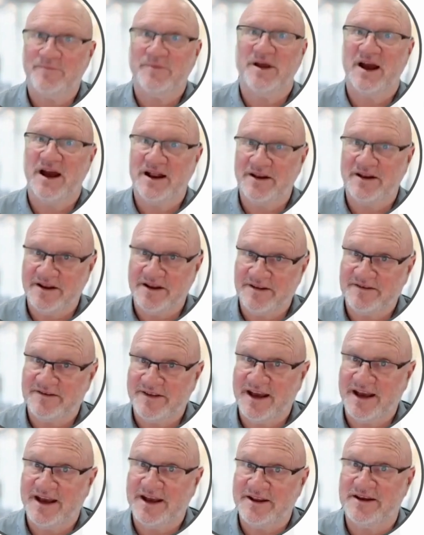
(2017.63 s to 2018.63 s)
and it's
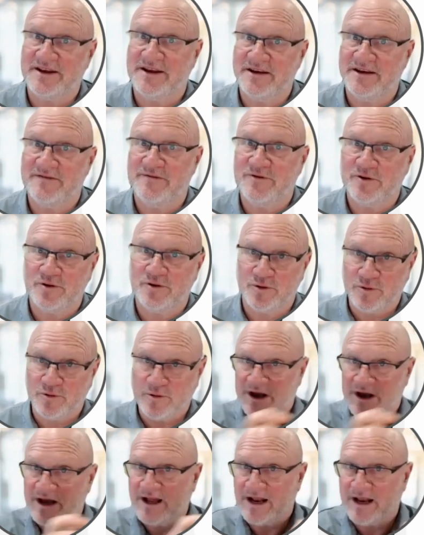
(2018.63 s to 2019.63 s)
there to give you
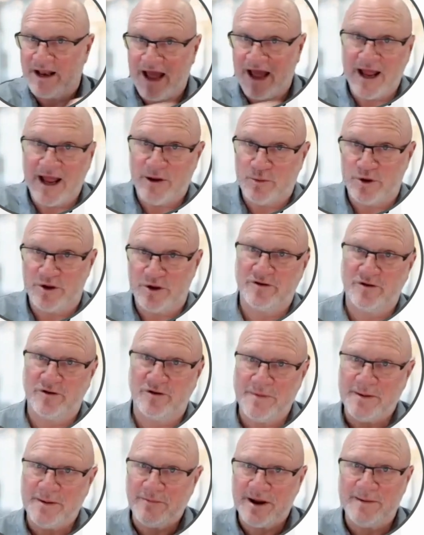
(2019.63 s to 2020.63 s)
language. So
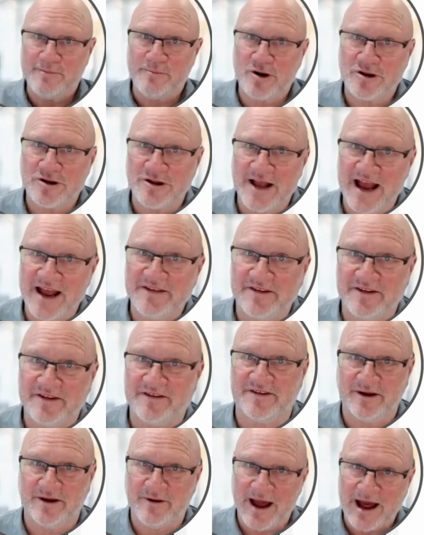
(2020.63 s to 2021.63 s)
remember, our model answers,
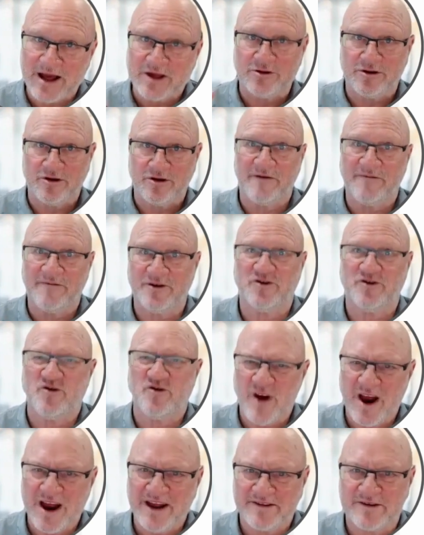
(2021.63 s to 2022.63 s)
they're actually off a
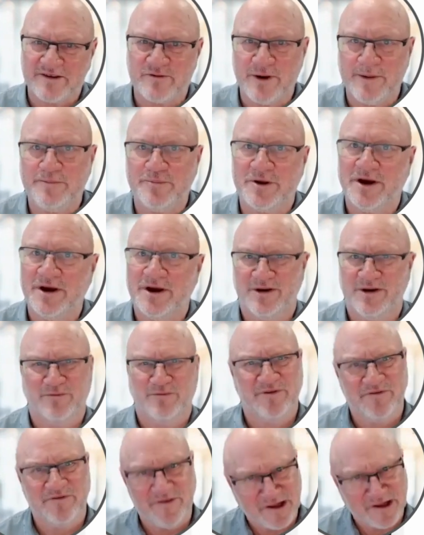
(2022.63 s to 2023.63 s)
transcript.
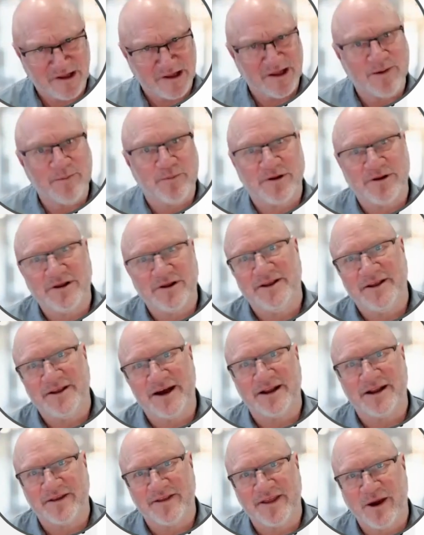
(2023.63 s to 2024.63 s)
We've deliberately done
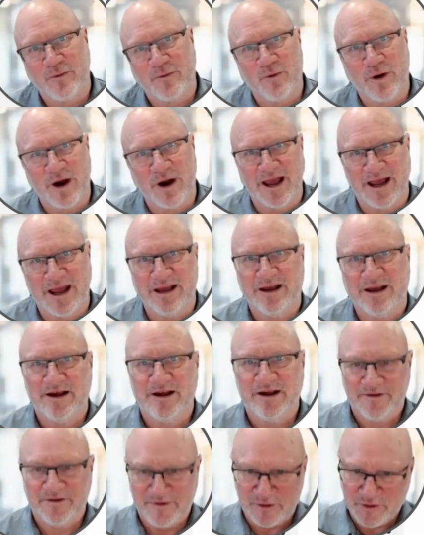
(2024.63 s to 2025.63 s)
it that way
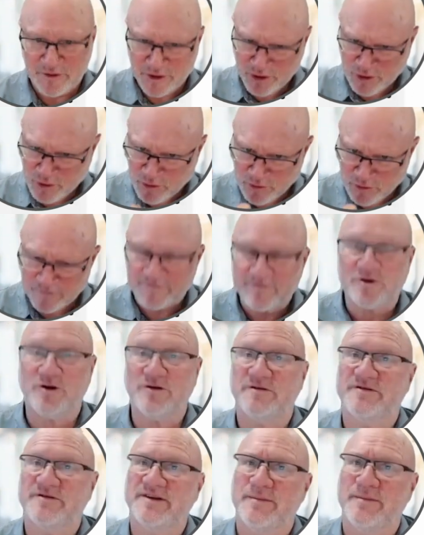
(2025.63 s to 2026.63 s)
so that you've
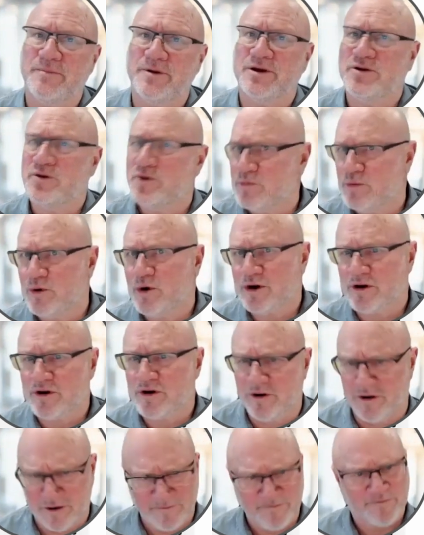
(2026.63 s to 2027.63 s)
got something to work
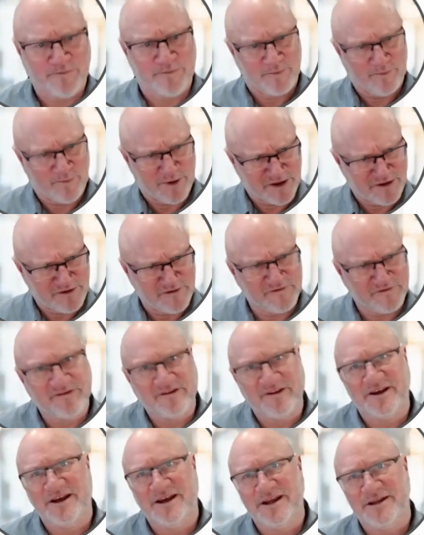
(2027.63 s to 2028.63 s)
on. But as you've
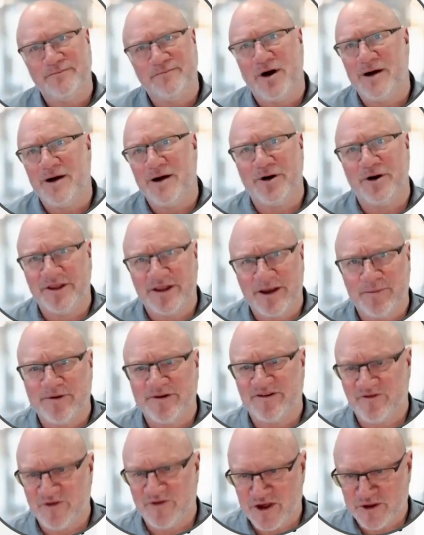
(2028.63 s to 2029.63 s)
seen by my
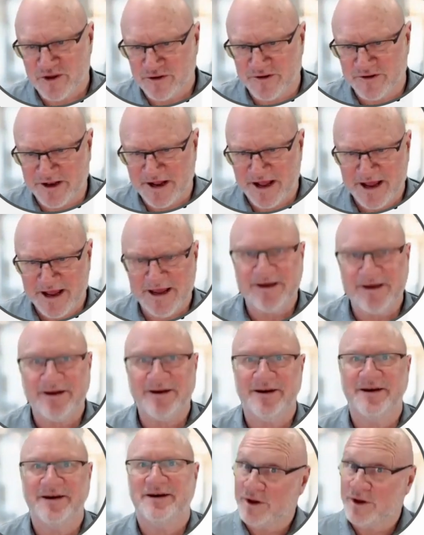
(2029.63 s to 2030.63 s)
demonstration today,
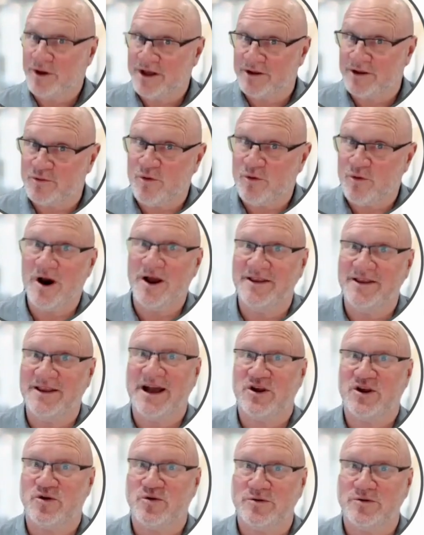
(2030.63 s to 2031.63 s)
we can quite
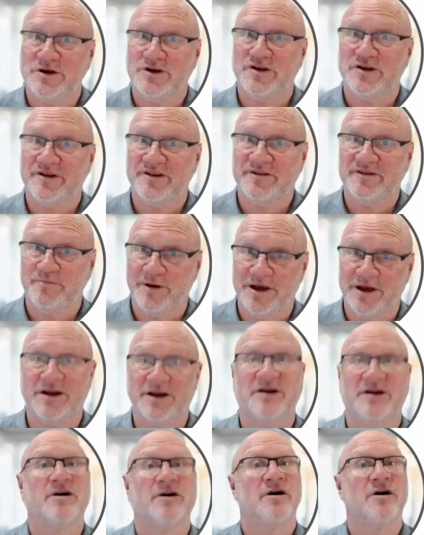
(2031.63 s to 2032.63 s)
naturally just
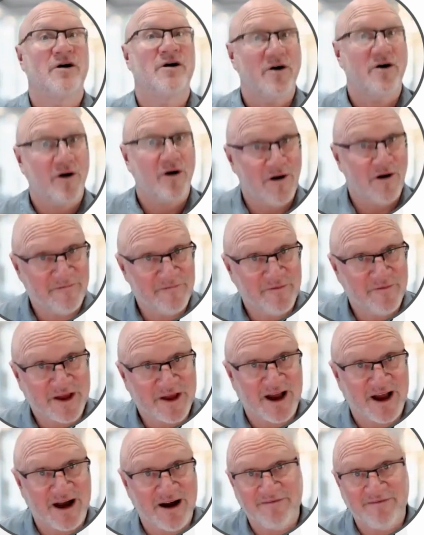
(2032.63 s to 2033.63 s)
speak off the
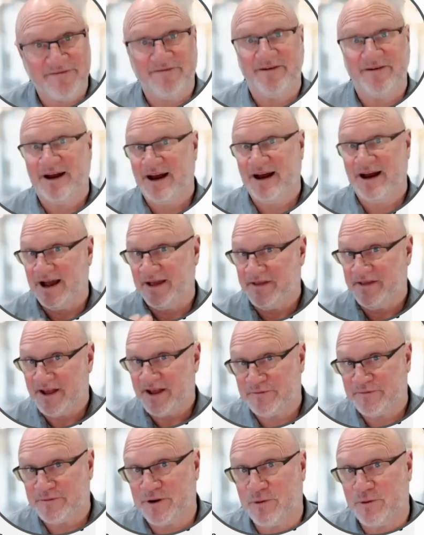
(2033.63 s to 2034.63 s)
cuff. And
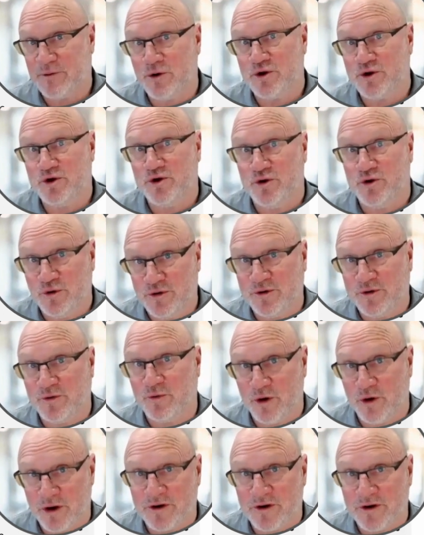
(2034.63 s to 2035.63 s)
that's what I want you to
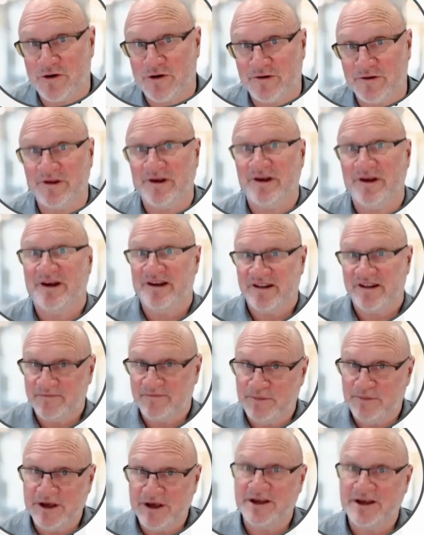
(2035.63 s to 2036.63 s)
work on.
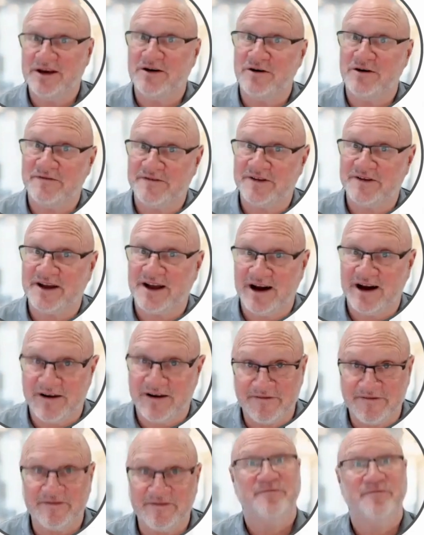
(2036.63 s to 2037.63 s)
Speaking off the
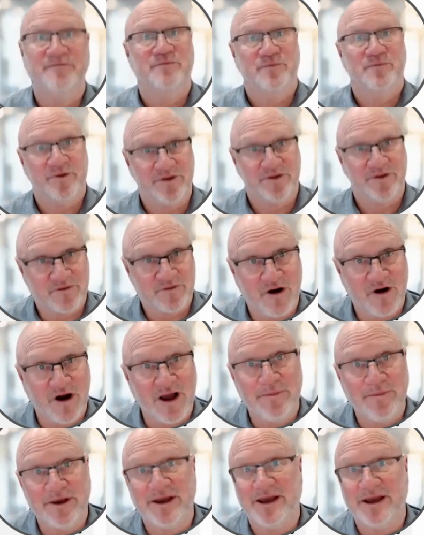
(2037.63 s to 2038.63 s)
cuff,
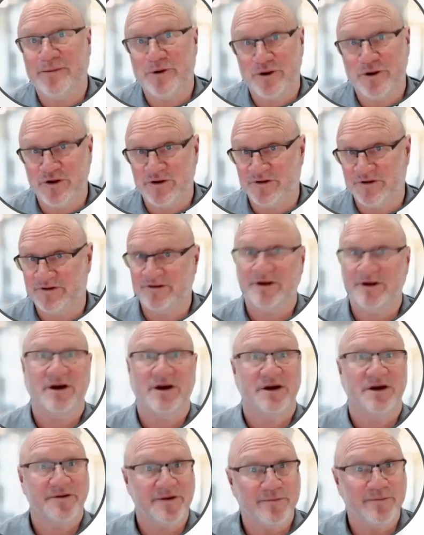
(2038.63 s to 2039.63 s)
describing images.
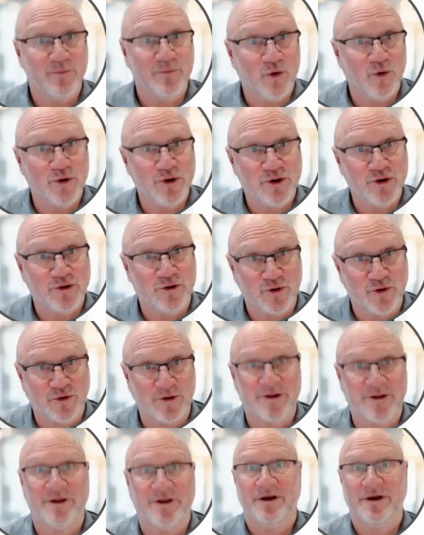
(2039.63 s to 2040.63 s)
The more you do
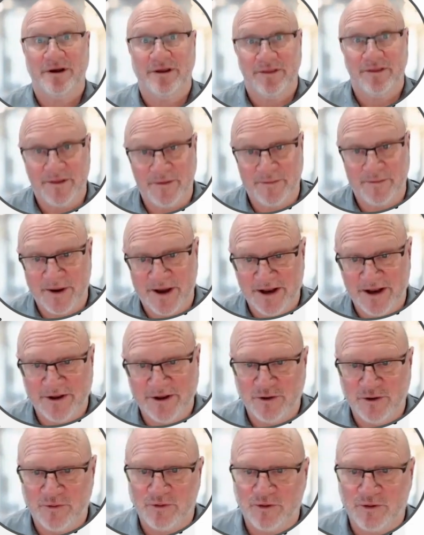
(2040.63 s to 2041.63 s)
it, the better
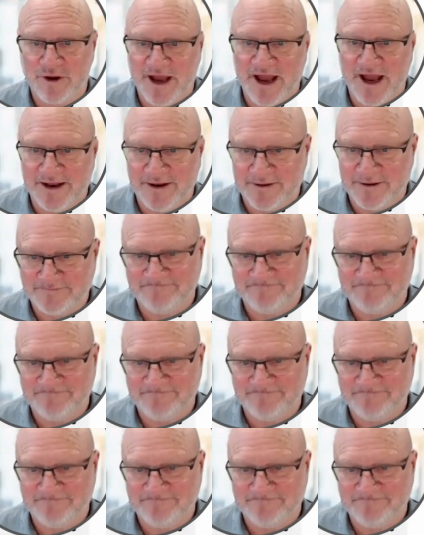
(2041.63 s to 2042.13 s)
you will get.